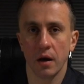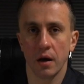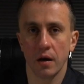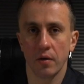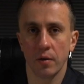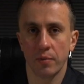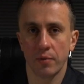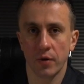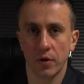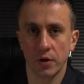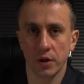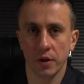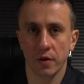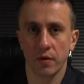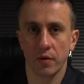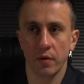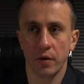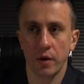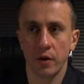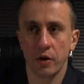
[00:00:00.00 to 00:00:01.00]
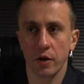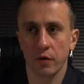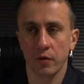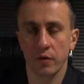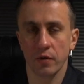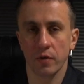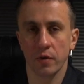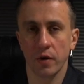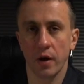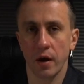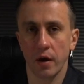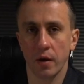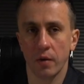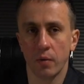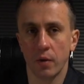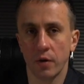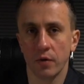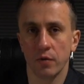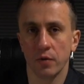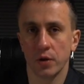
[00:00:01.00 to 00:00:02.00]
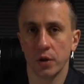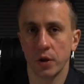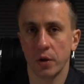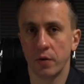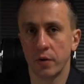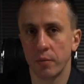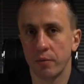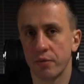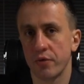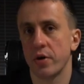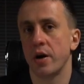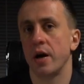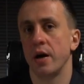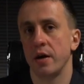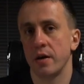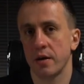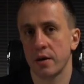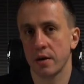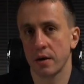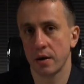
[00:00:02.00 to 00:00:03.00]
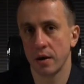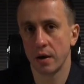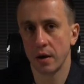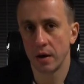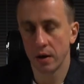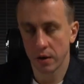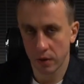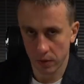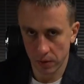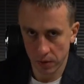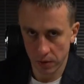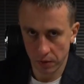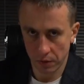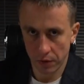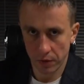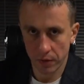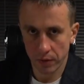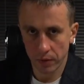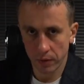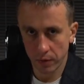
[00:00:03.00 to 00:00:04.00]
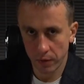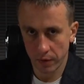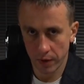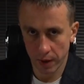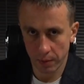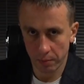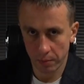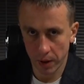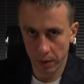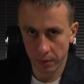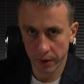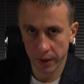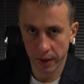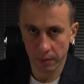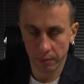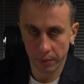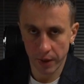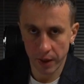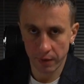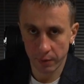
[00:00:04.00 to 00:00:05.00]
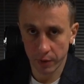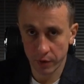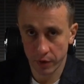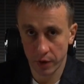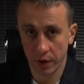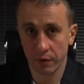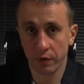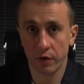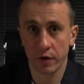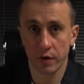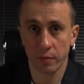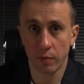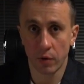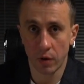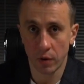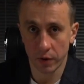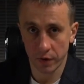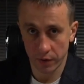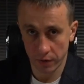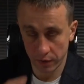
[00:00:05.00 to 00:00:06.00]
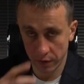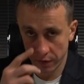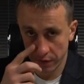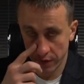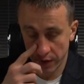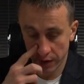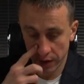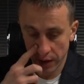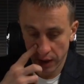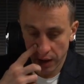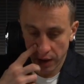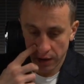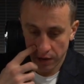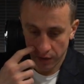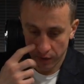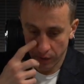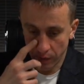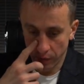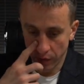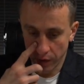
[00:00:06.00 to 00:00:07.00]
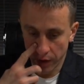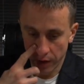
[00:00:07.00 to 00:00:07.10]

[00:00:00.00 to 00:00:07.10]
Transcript: the project. So they just want to show the price, through doing some public campaign, because it's very small, as you understand. So,